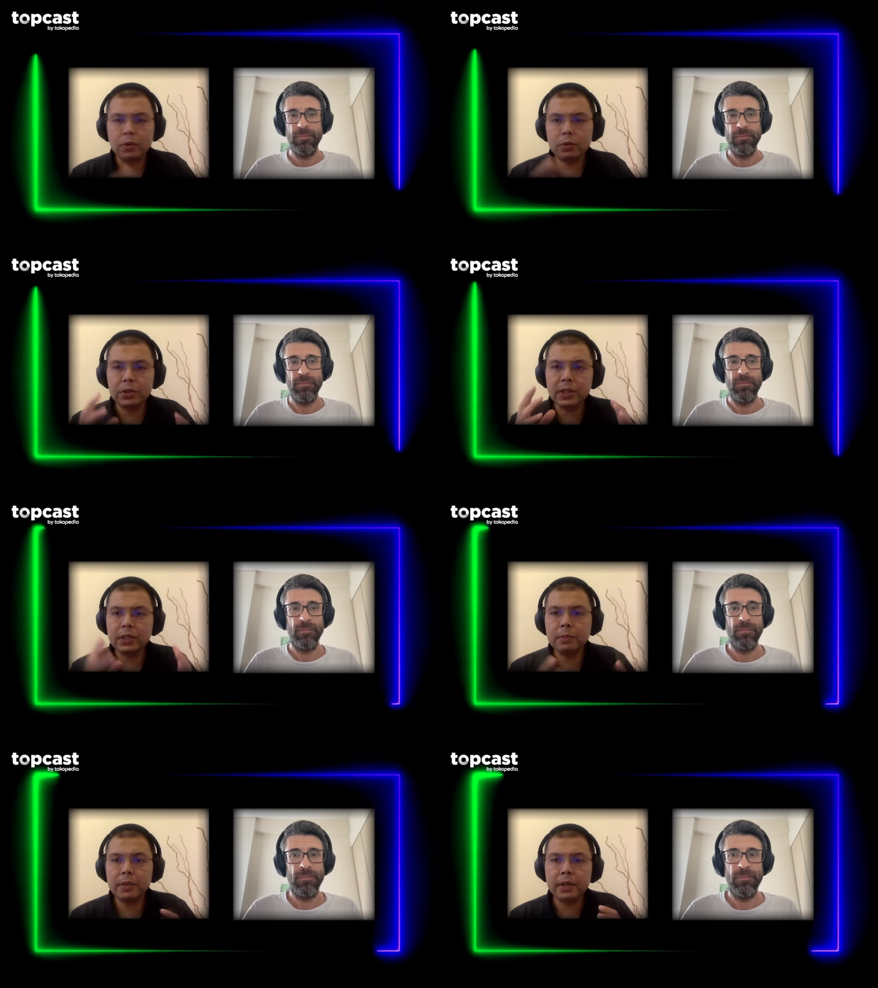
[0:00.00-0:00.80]
Speaker 1: uh, you
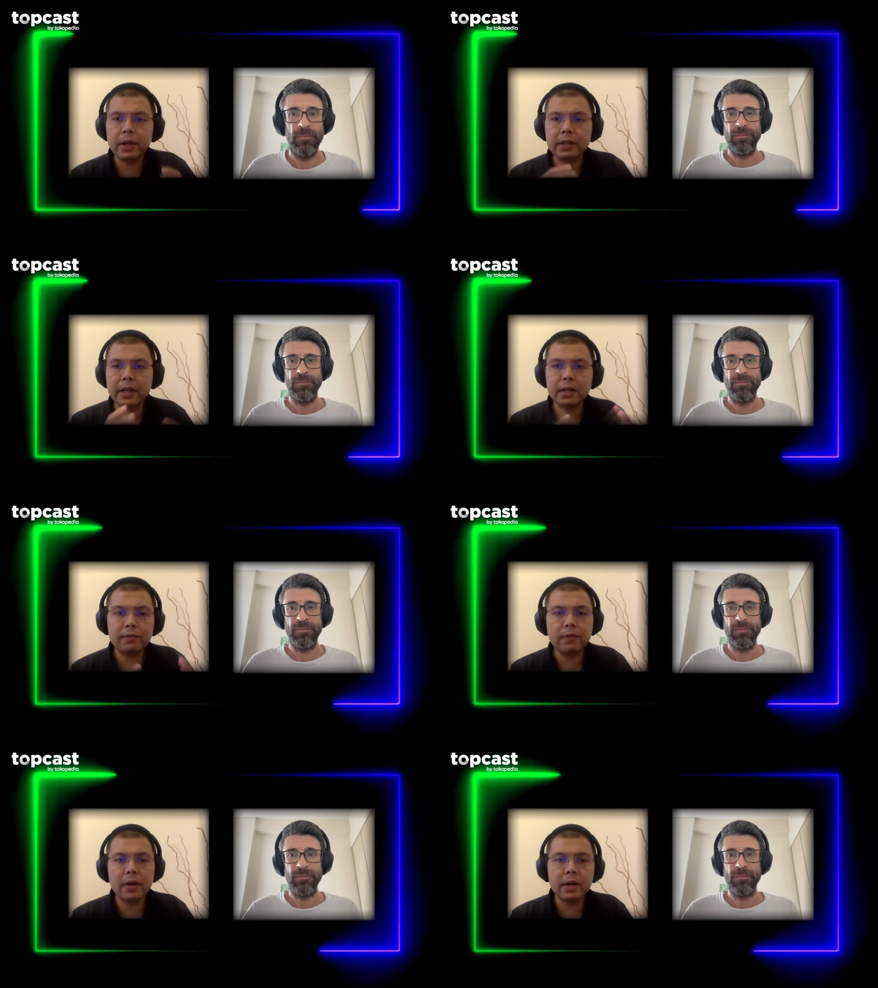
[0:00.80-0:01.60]
know, the system can
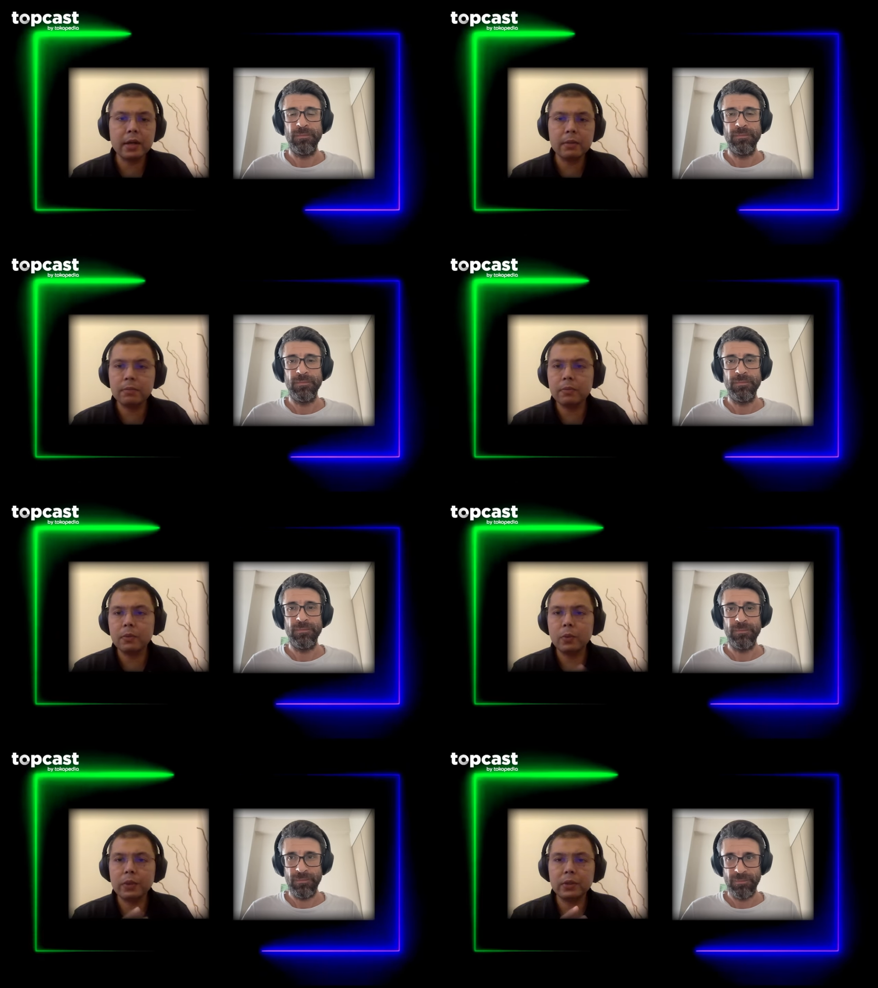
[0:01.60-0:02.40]

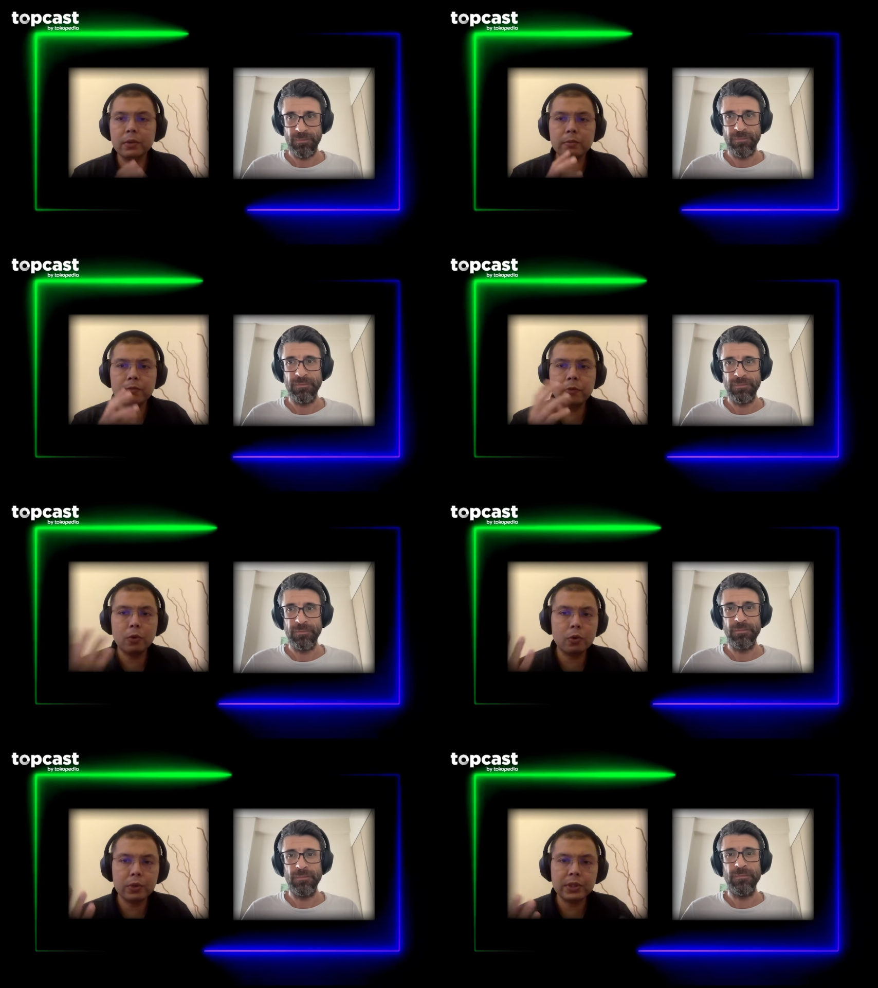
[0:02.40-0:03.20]
identify
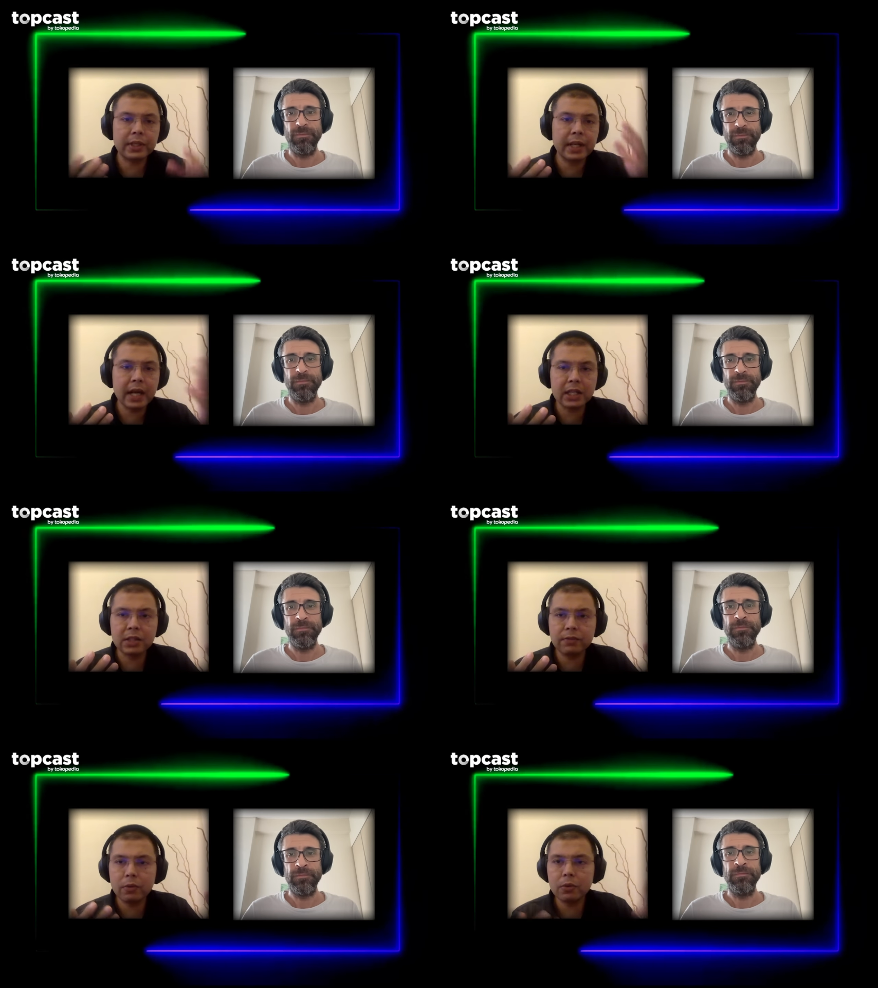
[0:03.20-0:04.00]
whether a photo is a
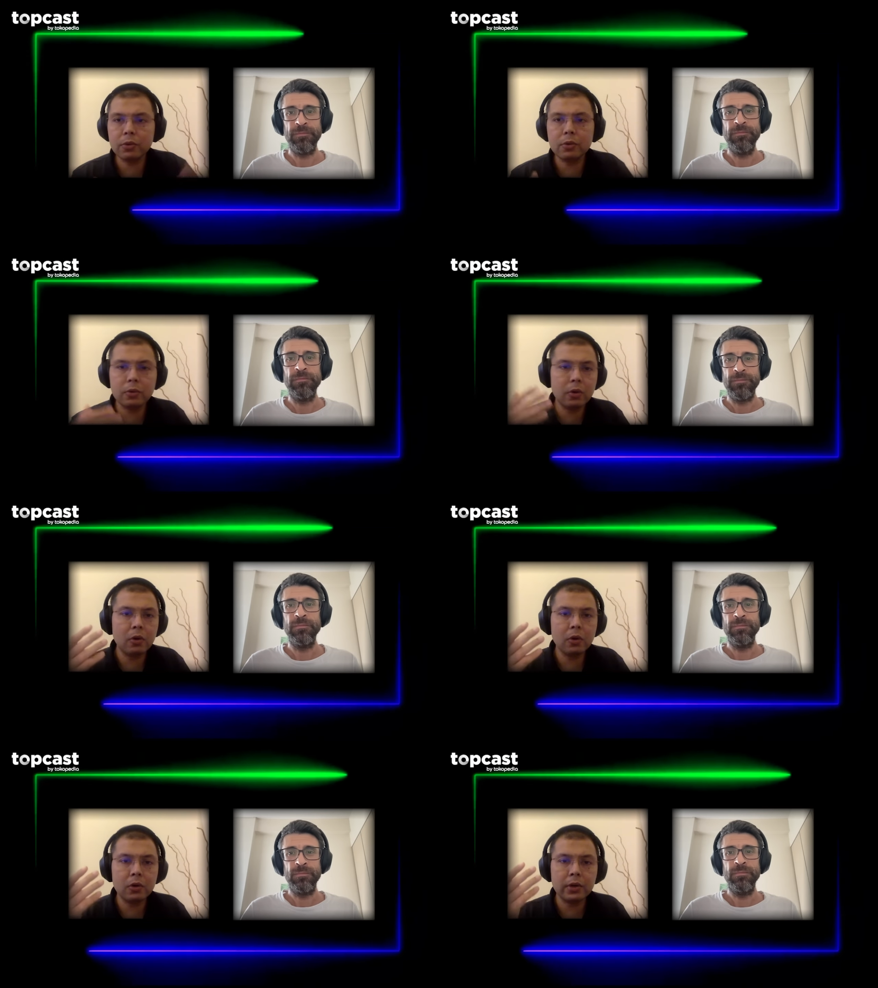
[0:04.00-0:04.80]
cat's
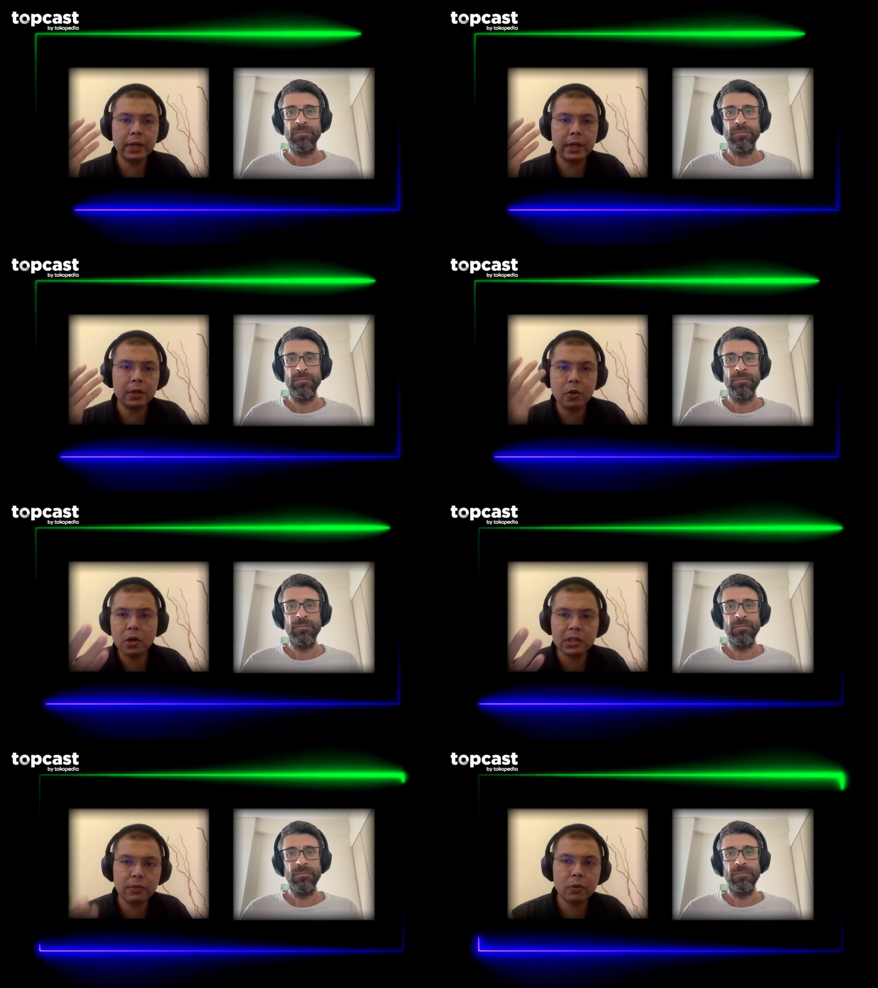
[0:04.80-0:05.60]
photo or
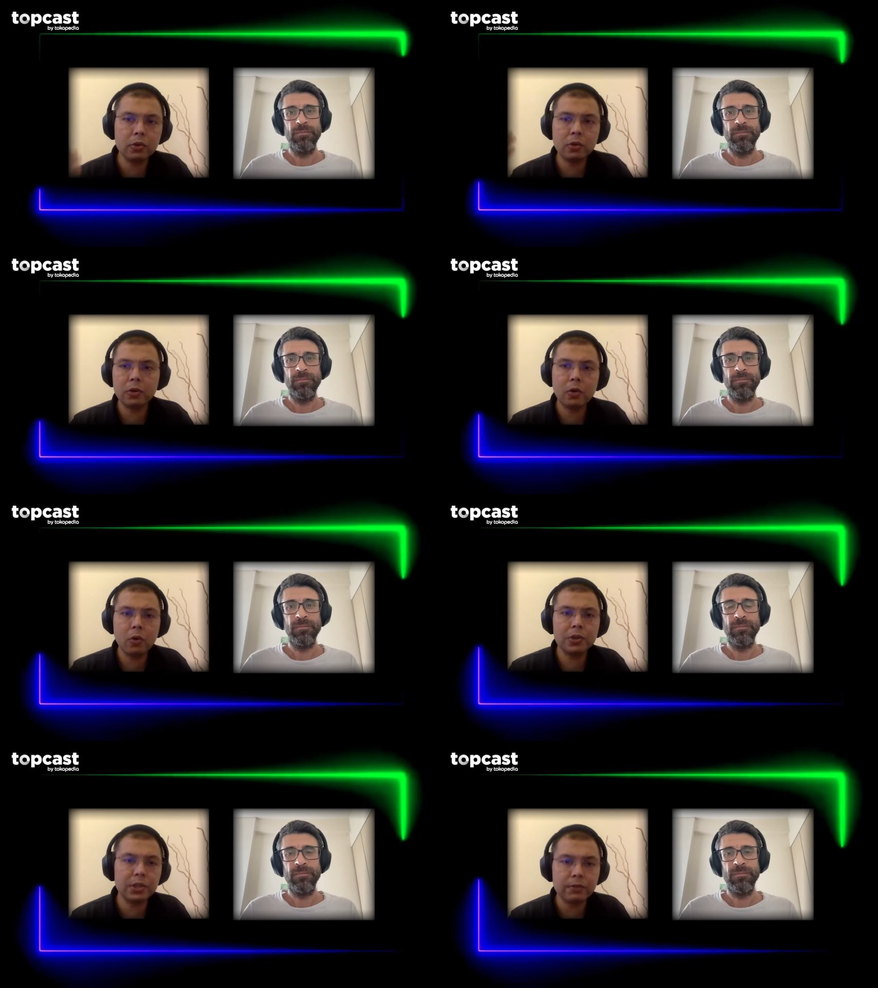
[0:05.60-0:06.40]
a dog's
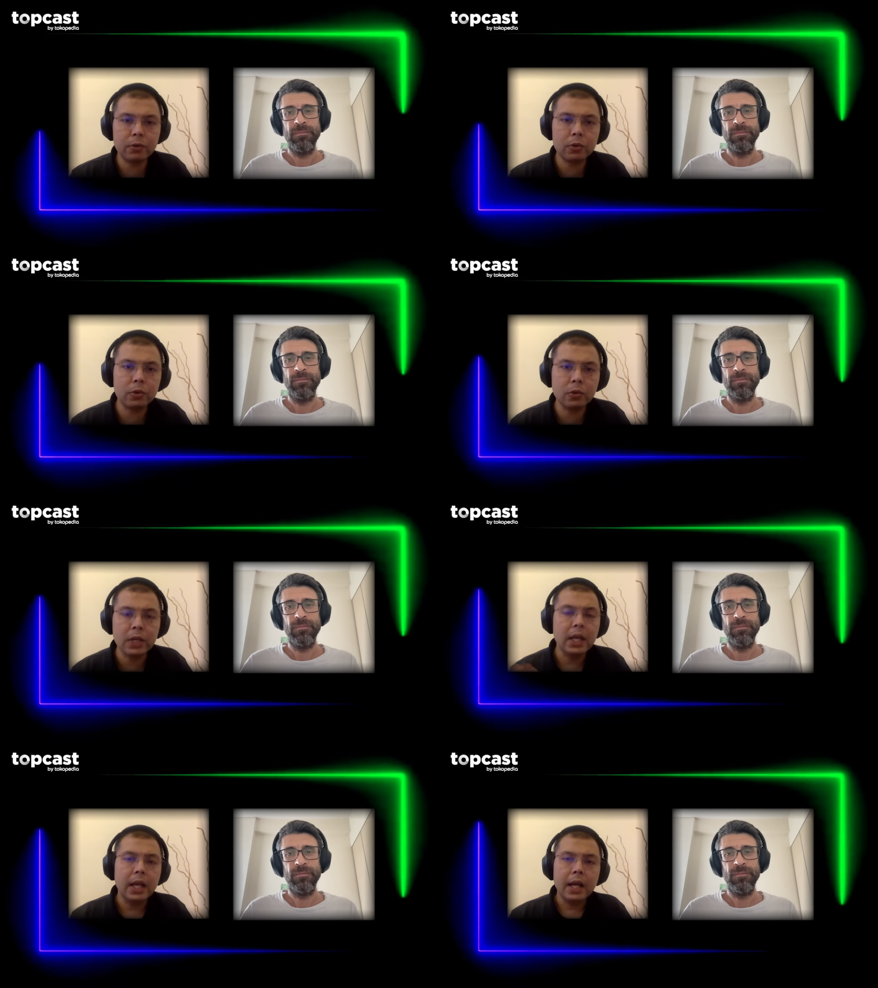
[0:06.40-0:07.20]
photo or a horse's
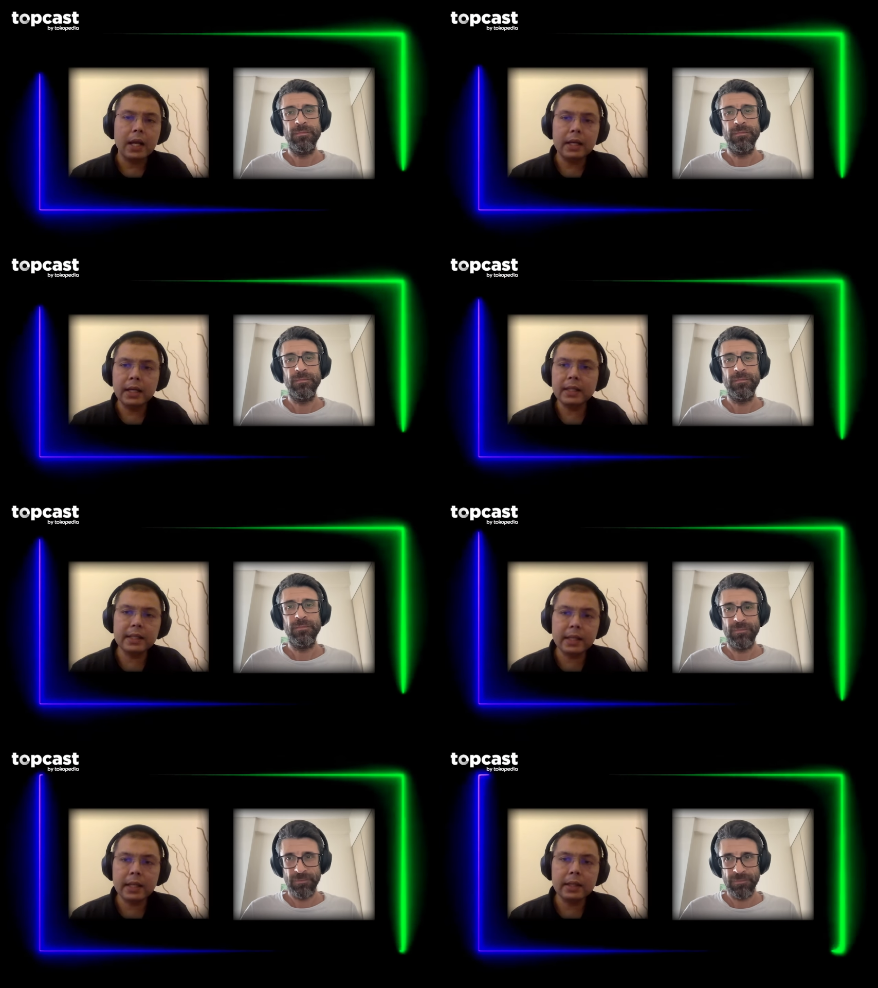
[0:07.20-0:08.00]
photo.
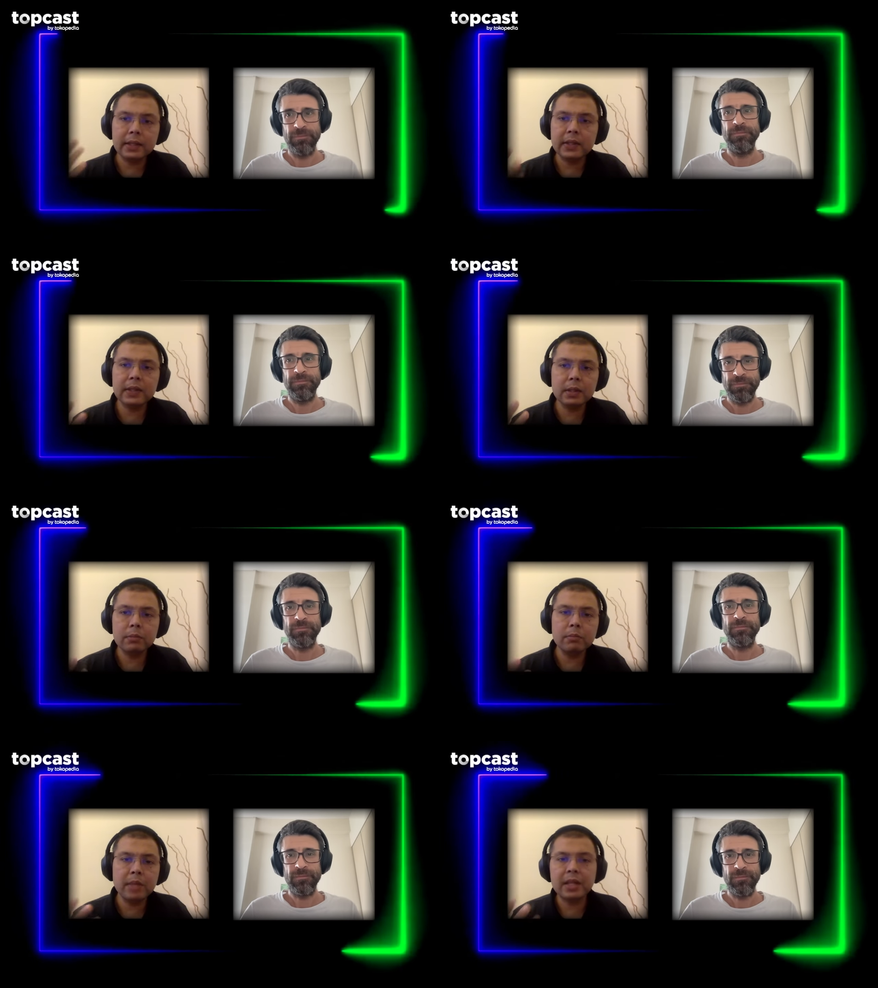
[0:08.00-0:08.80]
And let's say
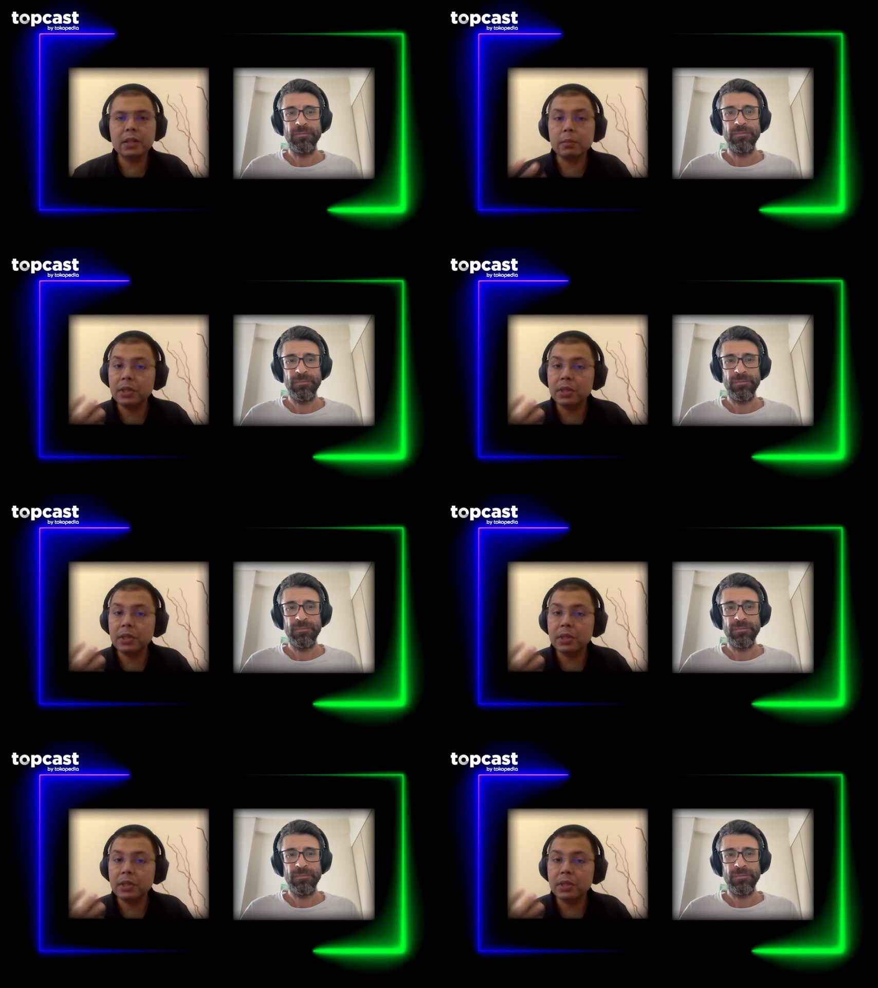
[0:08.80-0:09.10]
the system